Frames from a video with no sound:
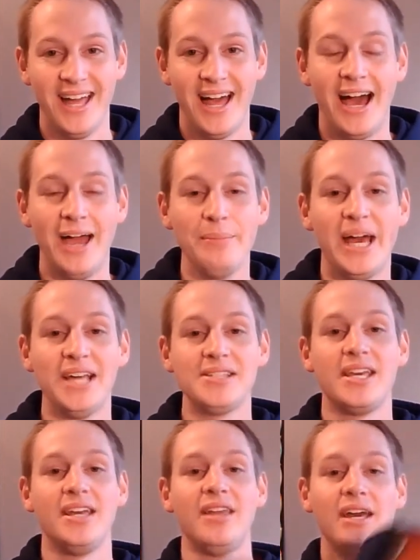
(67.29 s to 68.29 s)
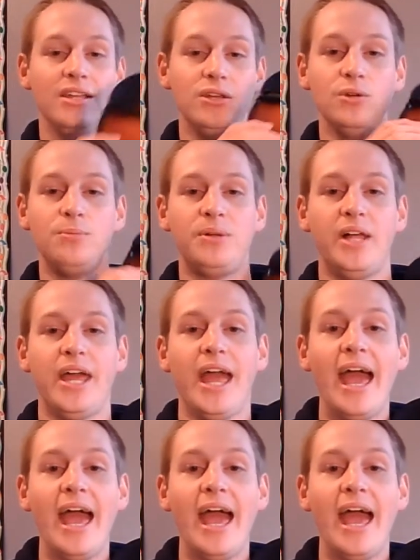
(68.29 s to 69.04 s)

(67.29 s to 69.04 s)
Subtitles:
I'm asking that you play